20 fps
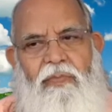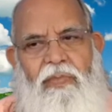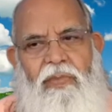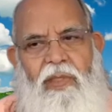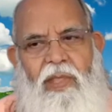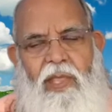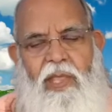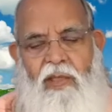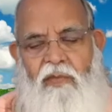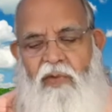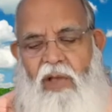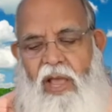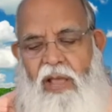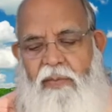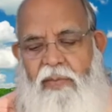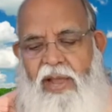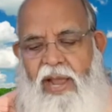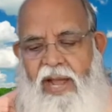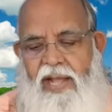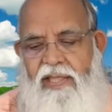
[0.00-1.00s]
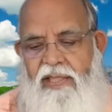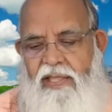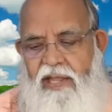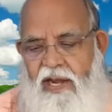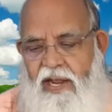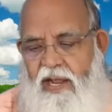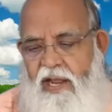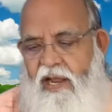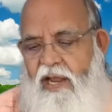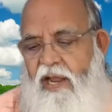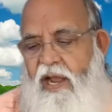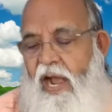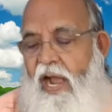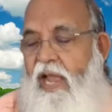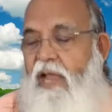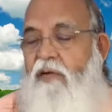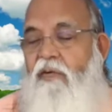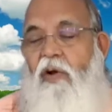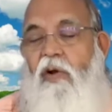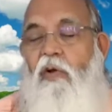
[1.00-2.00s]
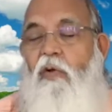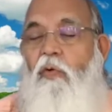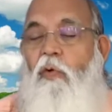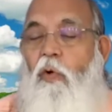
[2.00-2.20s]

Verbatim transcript: If I am a Andhra, I want